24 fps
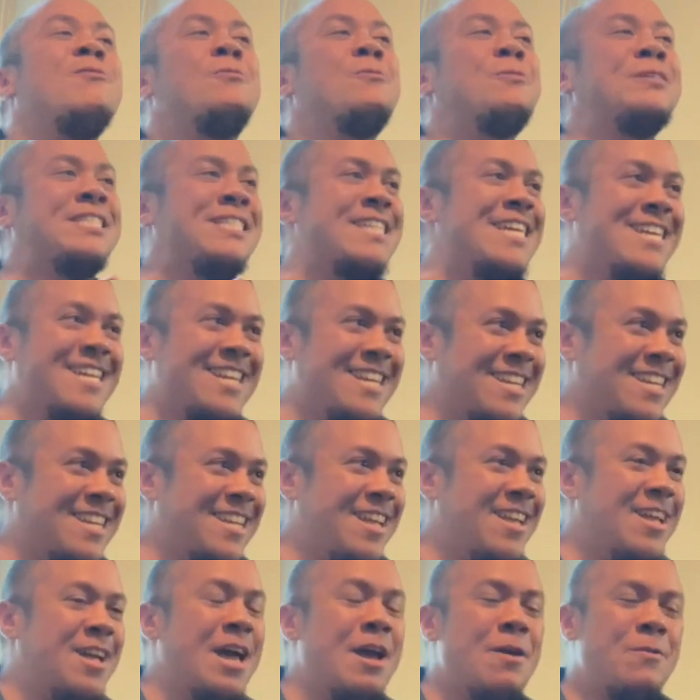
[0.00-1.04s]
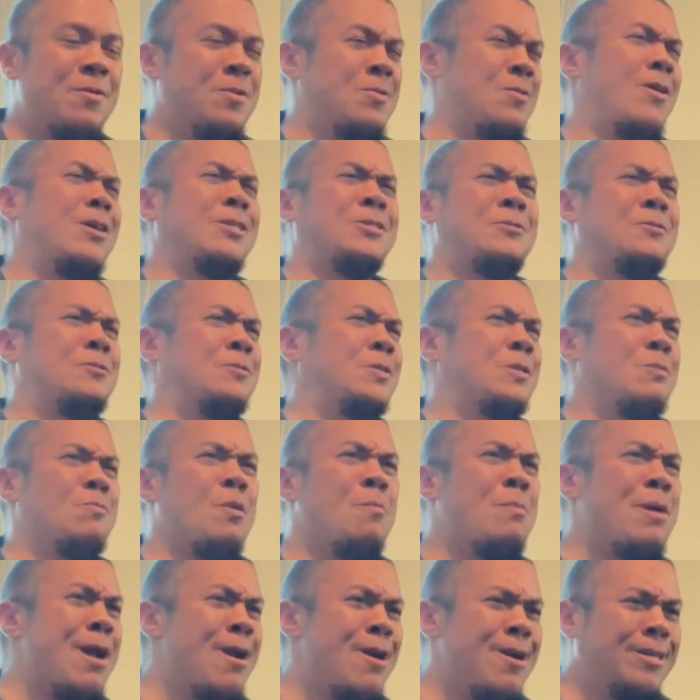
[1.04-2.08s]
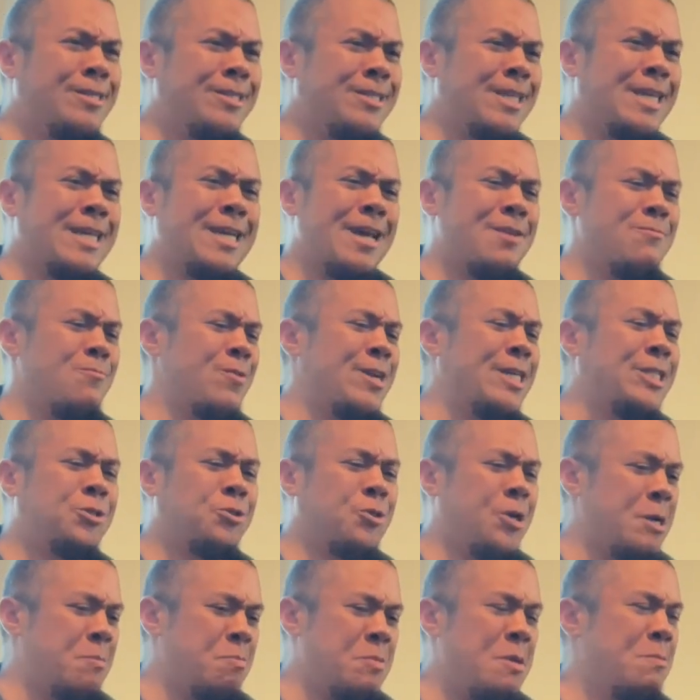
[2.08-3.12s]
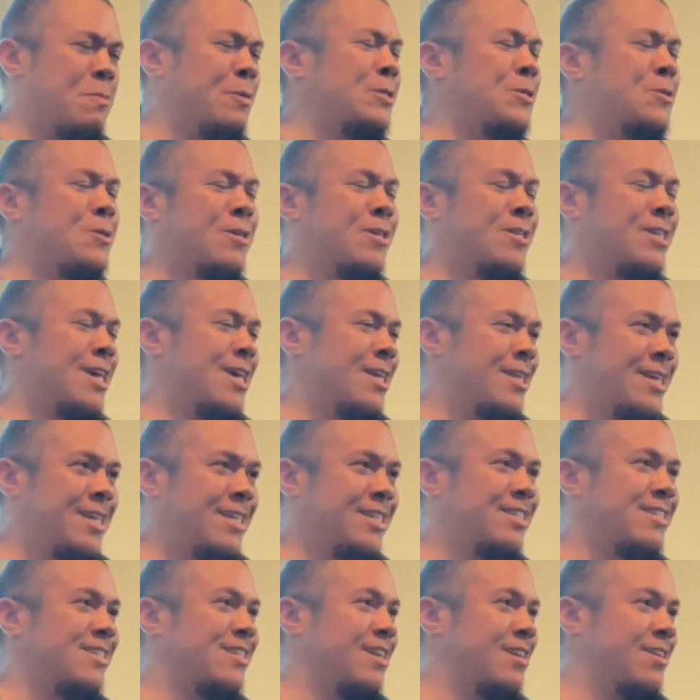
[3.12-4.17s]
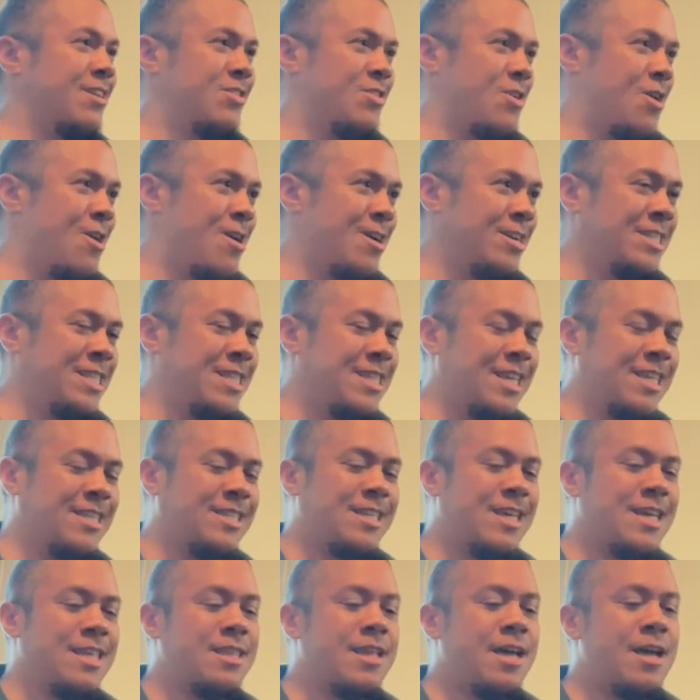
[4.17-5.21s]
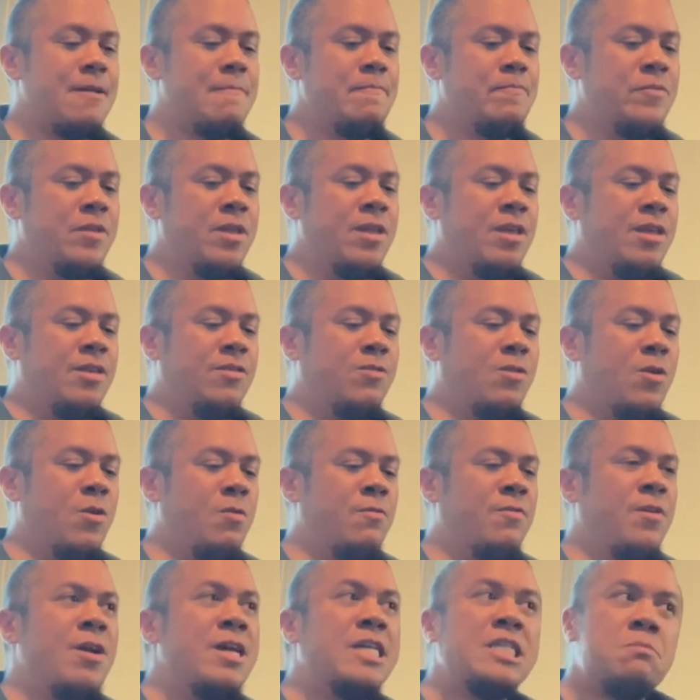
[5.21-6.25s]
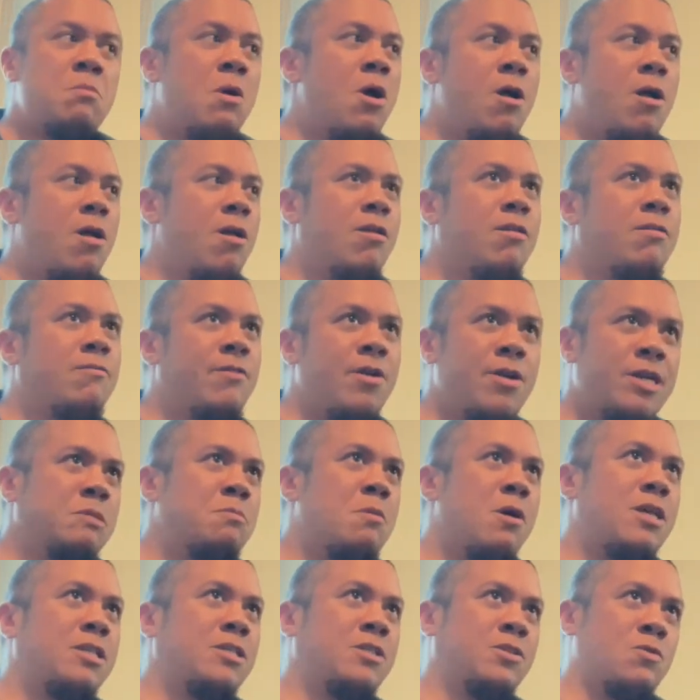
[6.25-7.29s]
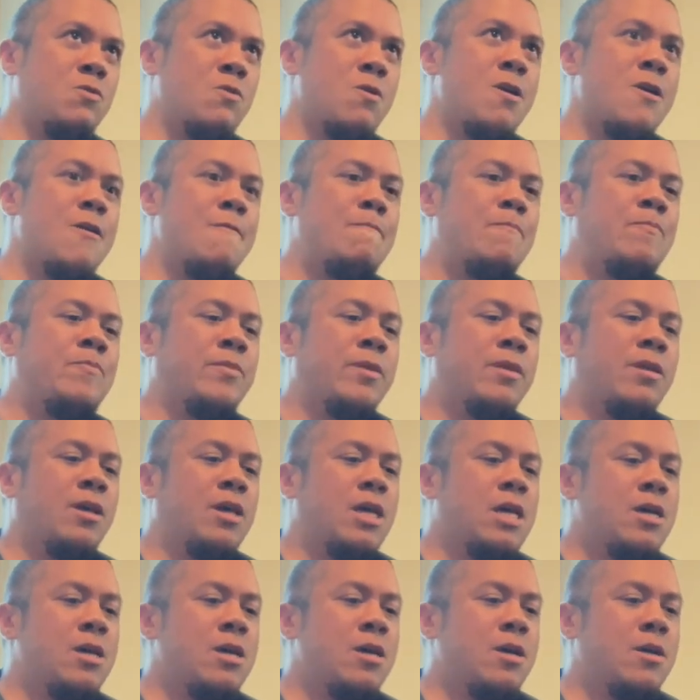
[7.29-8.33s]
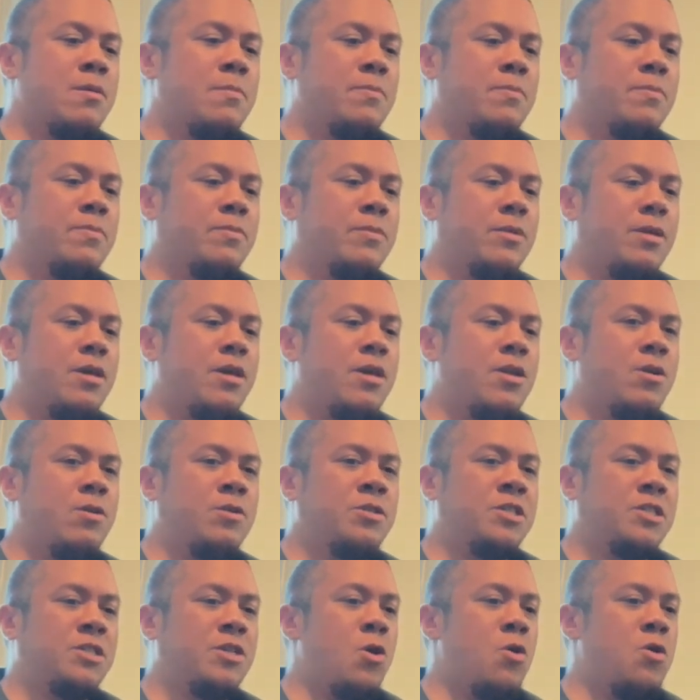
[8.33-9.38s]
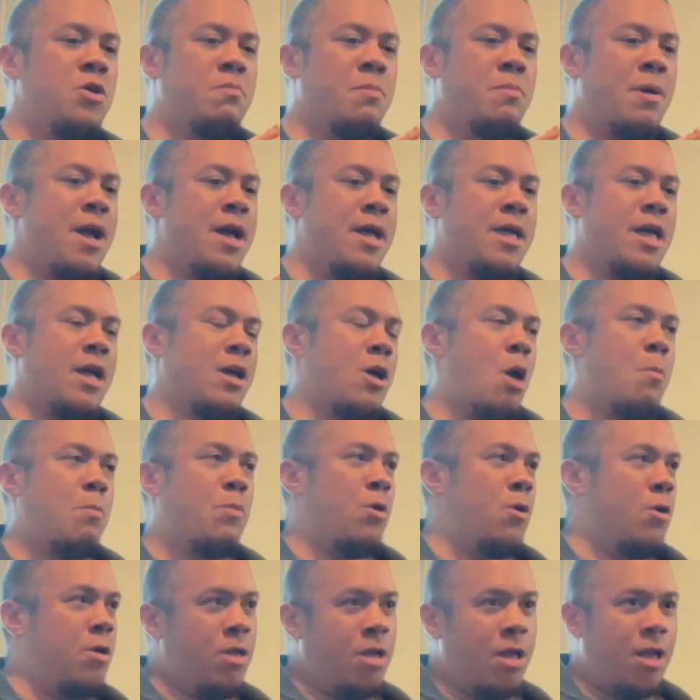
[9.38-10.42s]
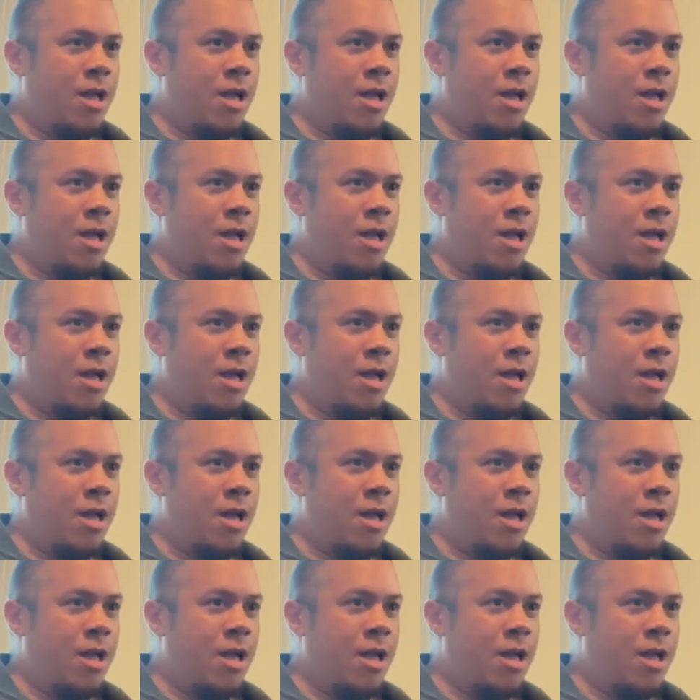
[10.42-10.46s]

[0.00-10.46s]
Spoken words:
was needed. I would also do some repairs, like I'd restring people's ukuleles and guitars and things like that. So very small store. Just owned by a couple.